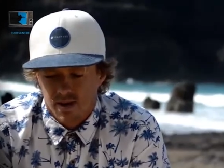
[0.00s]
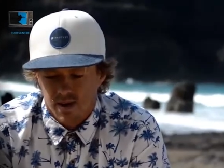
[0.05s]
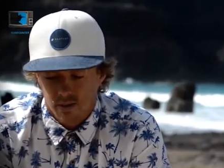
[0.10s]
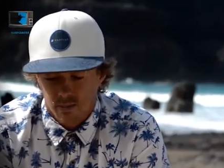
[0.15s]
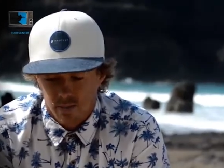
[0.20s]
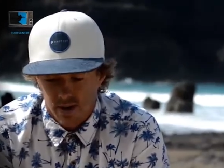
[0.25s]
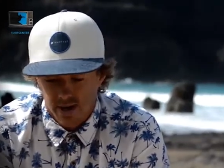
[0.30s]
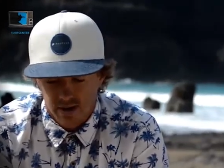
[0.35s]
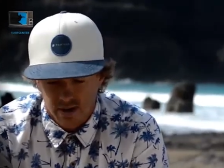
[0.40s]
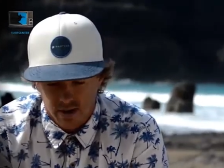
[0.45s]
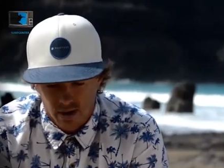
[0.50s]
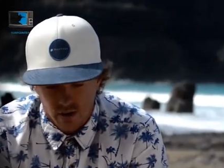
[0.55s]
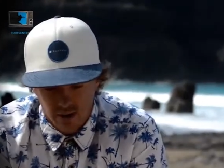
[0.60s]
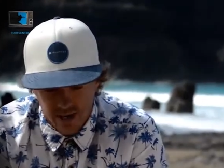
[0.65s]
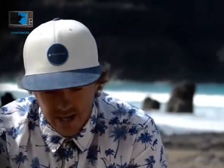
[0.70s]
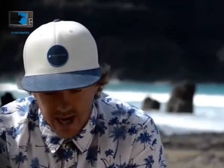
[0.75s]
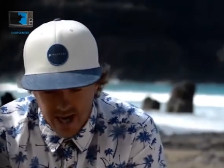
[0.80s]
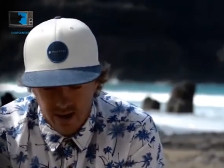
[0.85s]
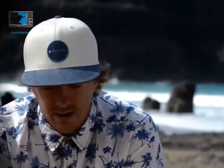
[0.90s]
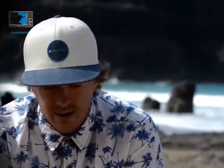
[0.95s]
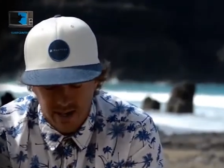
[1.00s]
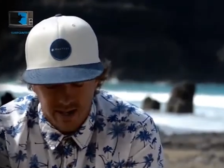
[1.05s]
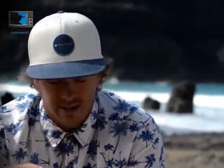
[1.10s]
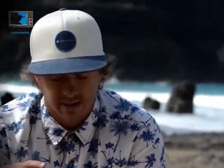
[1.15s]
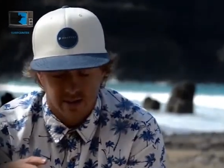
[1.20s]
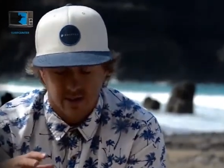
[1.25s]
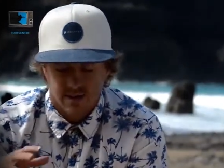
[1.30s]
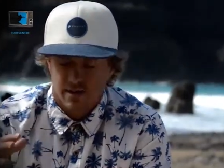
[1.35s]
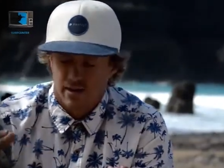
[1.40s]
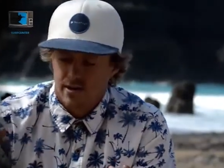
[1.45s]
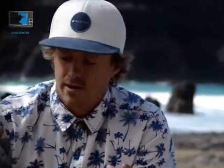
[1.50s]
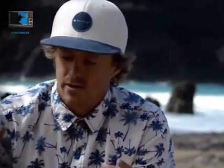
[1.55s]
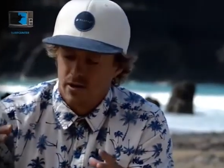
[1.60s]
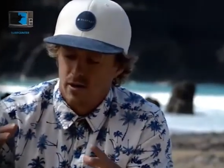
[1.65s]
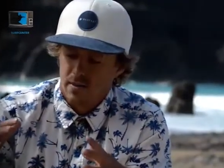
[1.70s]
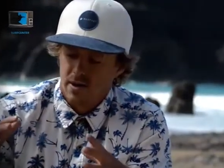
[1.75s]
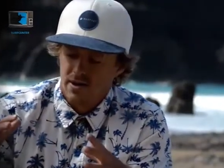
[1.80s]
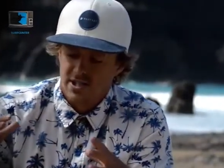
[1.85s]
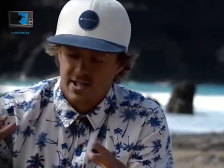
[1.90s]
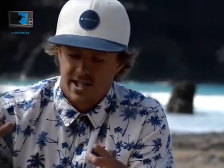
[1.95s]
you want to go down, and you can
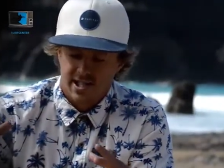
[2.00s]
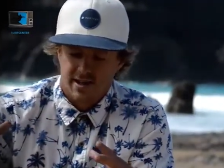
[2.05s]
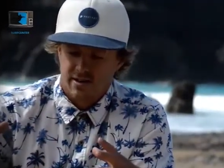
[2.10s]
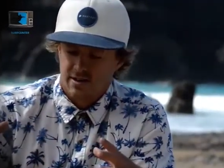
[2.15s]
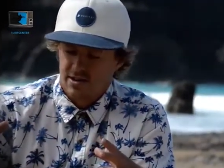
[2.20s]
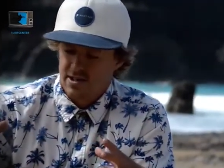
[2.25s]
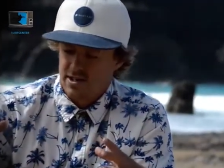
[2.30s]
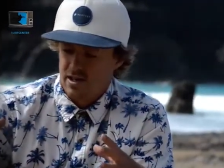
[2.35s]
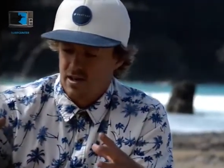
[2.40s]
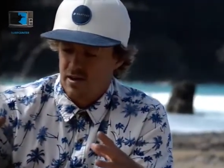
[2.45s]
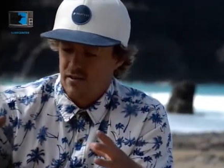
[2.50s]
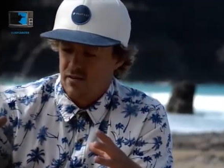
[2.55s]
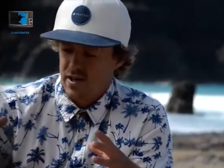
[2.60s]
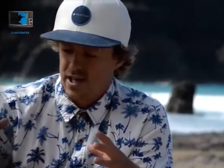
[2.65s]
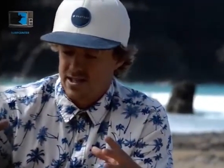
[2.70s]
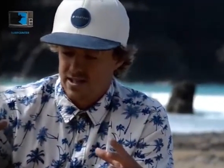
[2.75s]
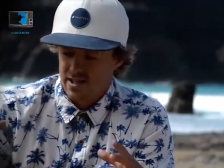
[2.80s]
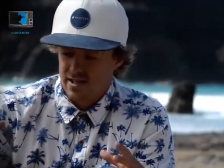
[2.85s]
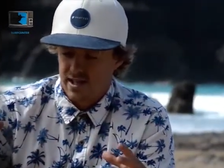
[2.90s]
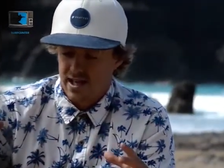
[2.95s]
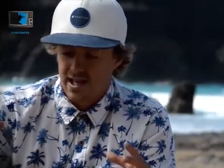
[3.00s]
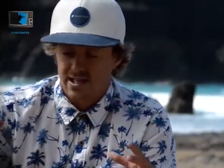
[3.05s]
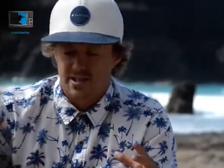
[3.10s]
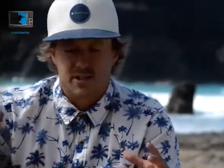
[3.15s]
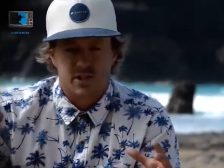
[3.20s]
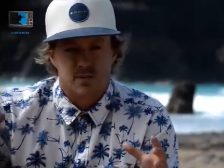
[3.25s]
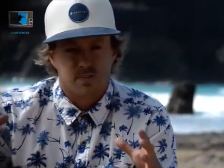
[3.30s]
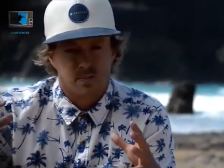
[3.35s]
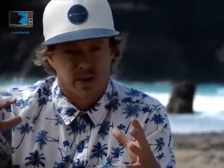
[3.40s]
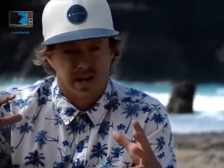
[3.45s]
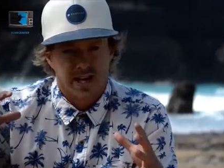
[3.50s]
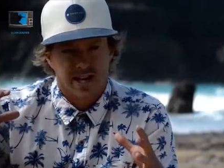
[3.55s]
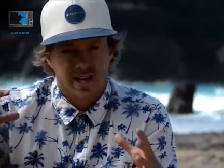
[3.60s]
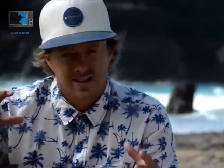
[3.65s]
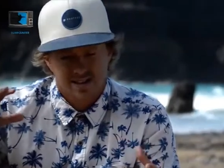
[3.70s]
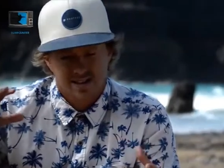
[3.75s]
almost see yourself as a spring,